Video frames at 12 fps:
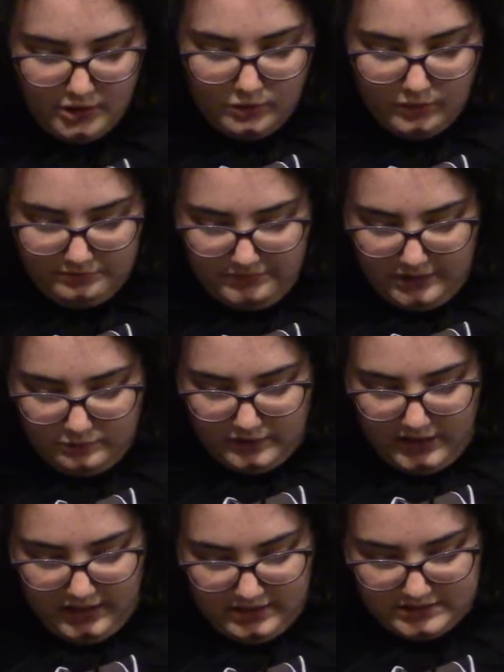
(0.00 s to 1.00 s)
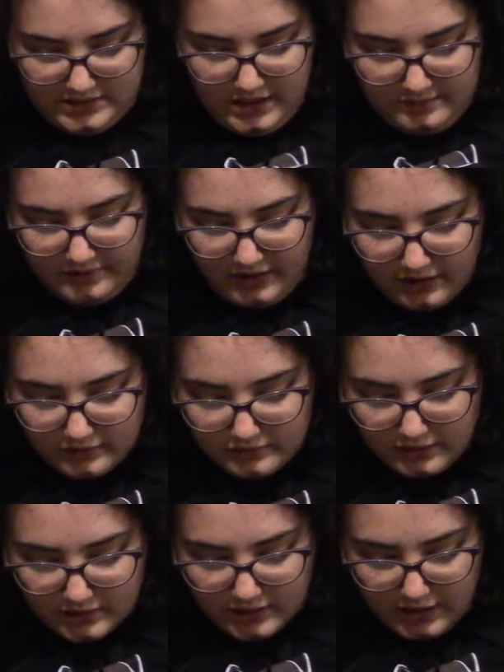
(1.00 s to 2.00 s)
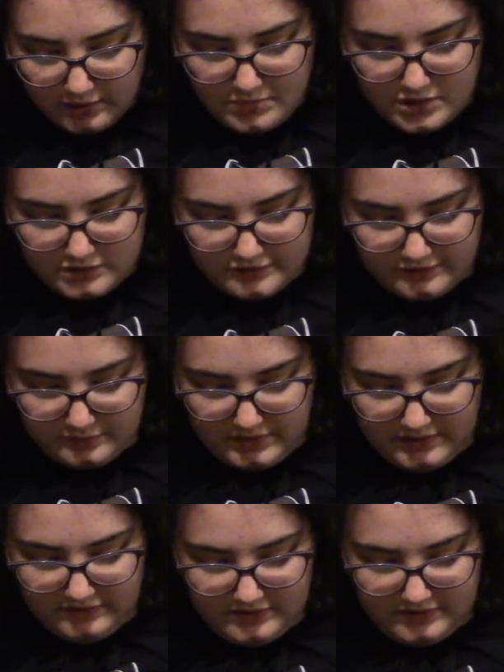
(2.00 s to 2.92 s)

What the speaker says: What meat one has! But I do not care much for beef.